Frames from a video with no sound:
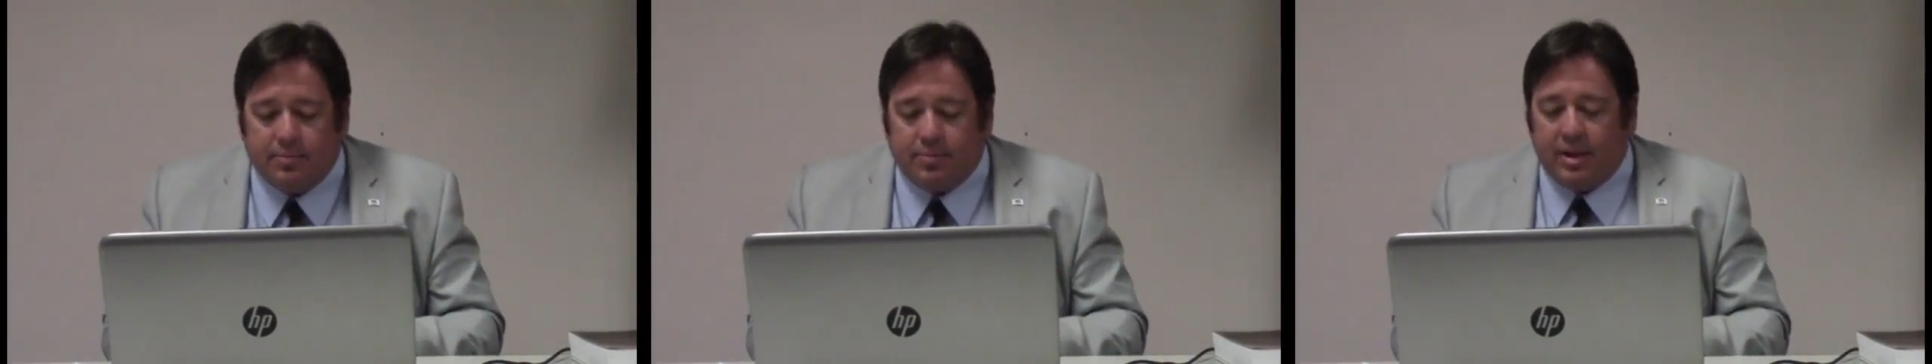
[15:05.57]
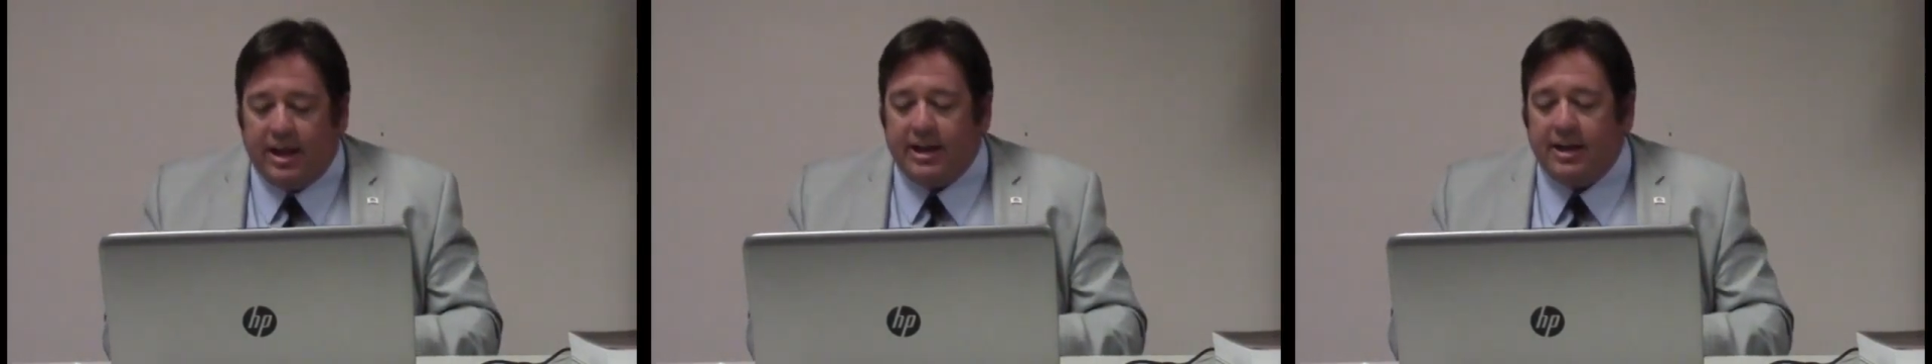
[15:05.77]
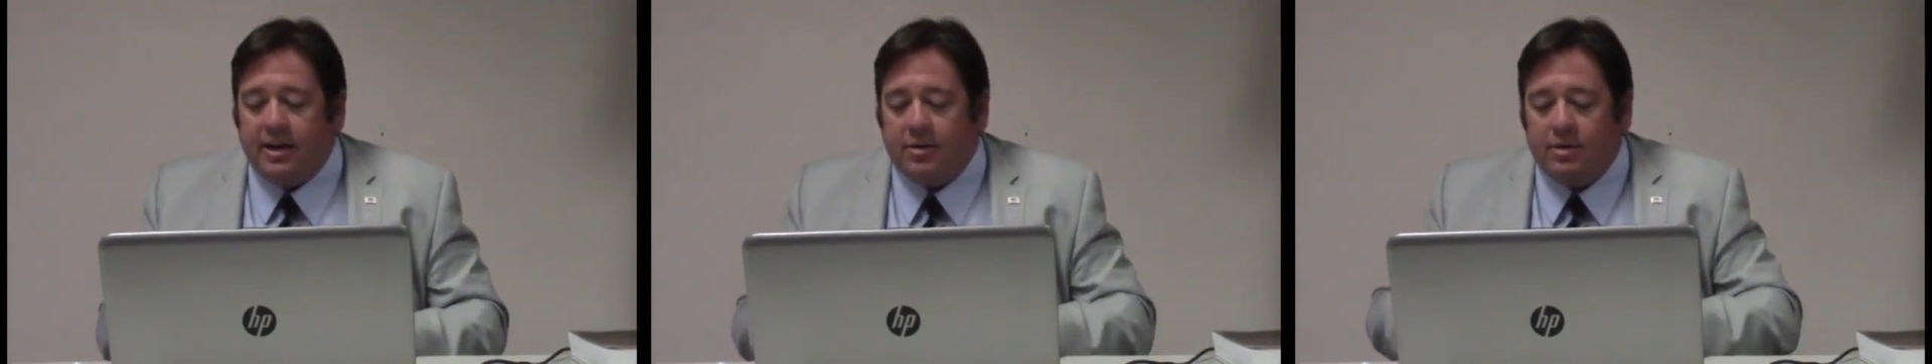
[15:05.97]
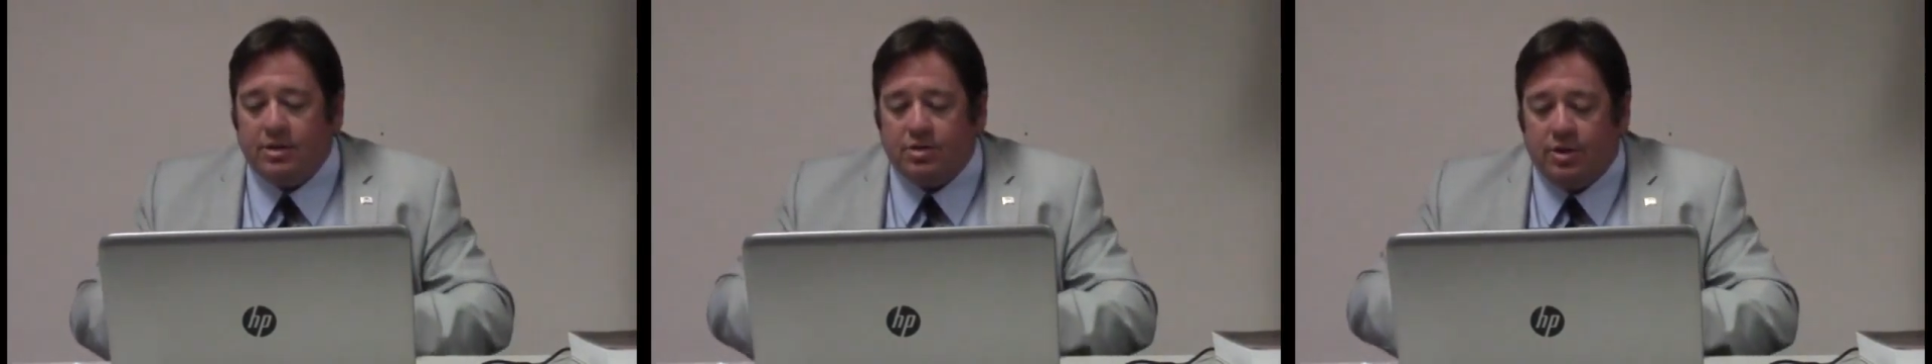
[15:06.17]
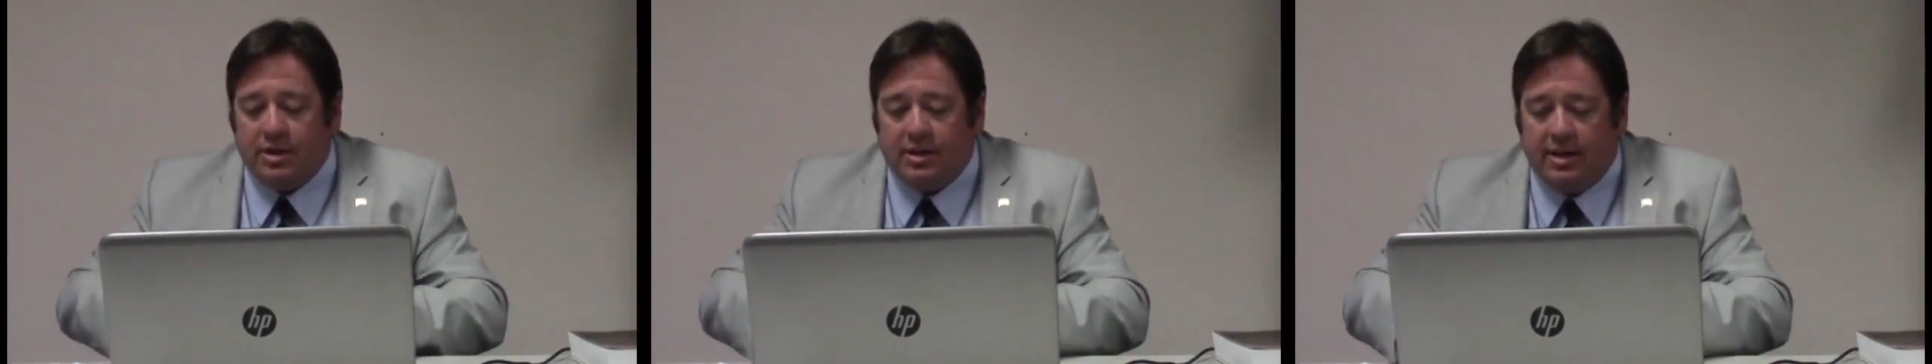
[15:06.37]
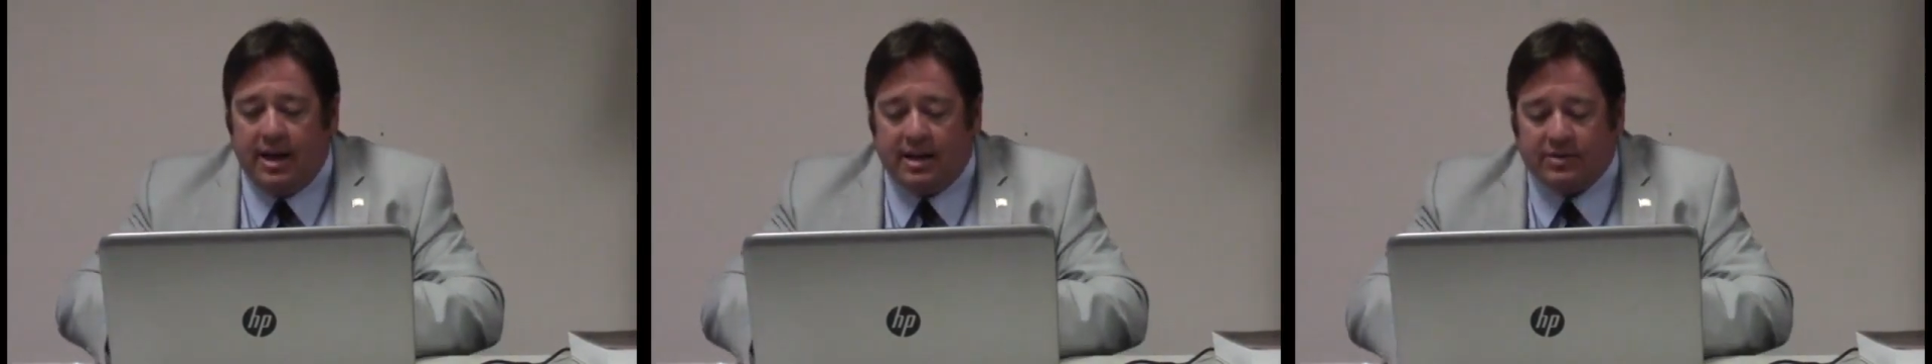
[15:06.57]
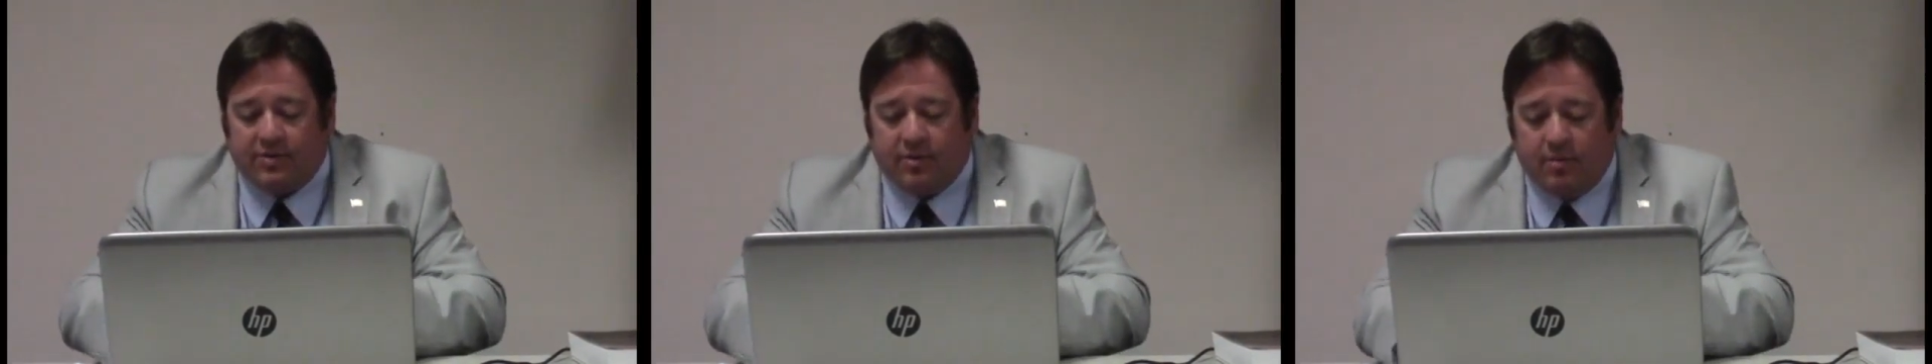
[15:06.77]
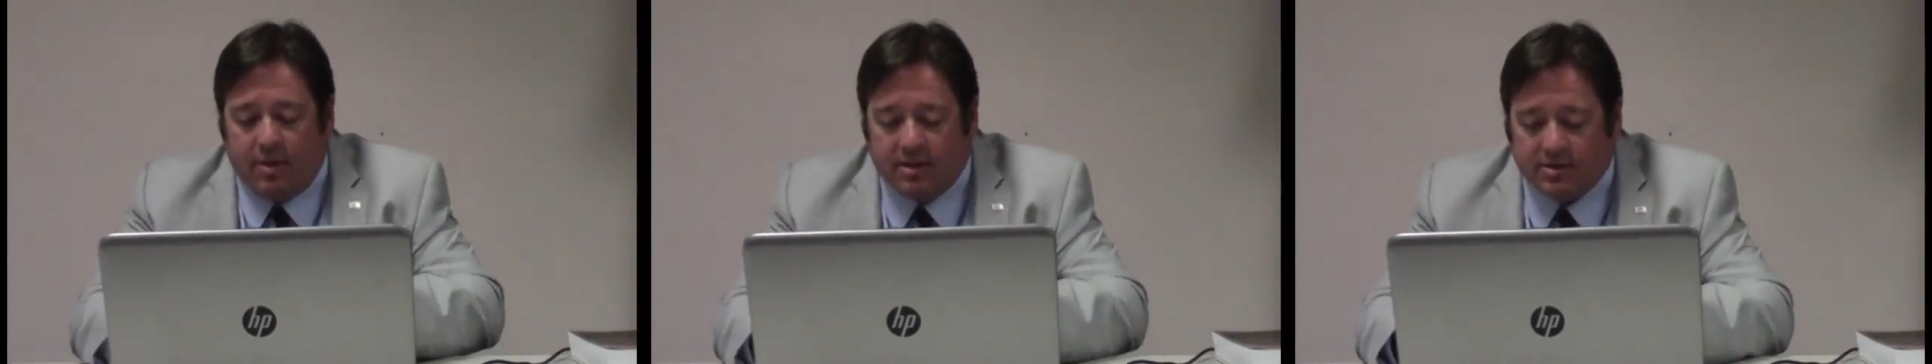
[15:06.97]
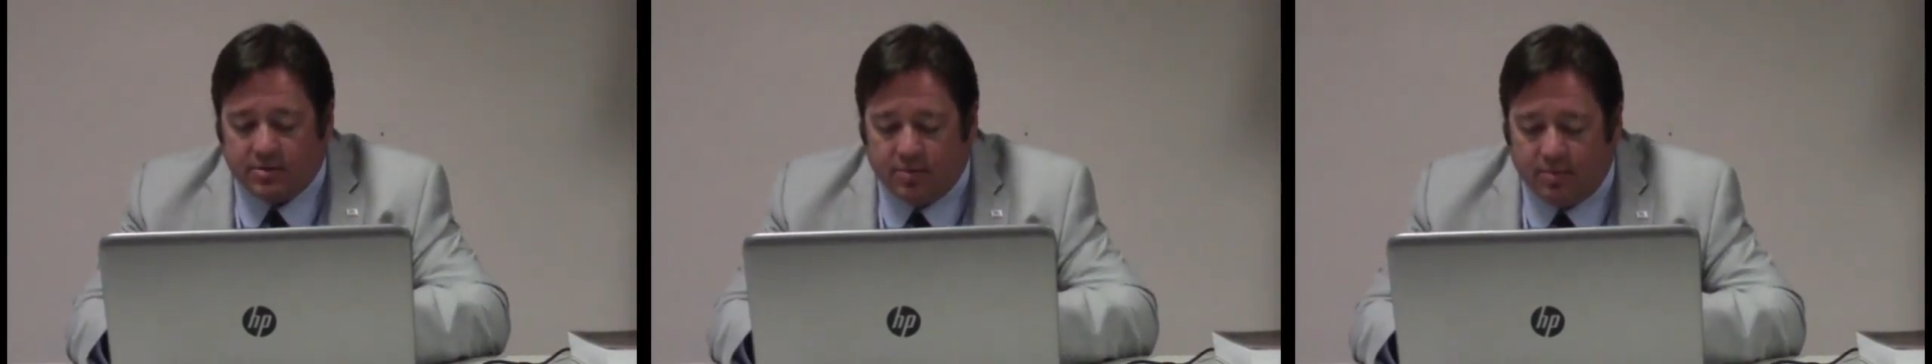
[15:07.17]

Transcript: planning a retreat in the next few months